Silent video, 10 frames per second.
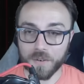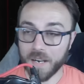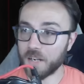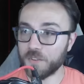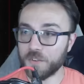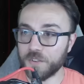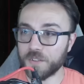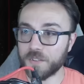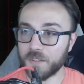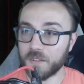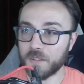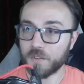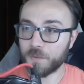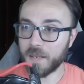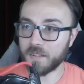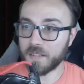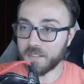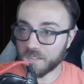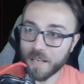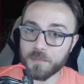I actually just spent the
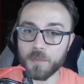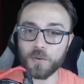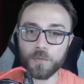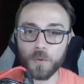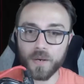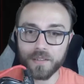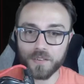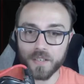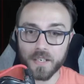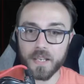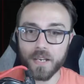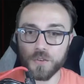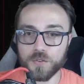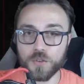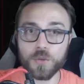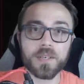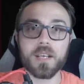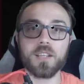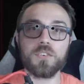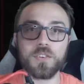same number of points and gained two
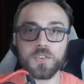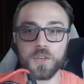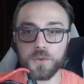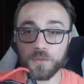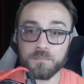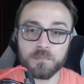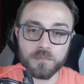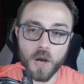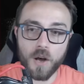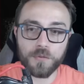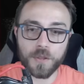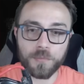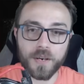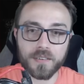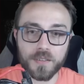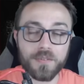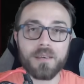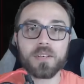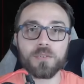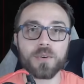intelligence nodes, all for the price of
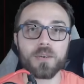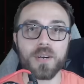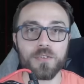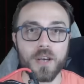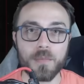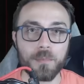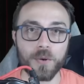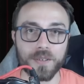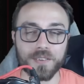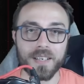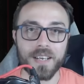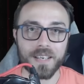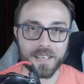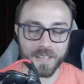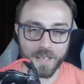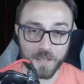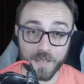having to rearrange all my boards yet again.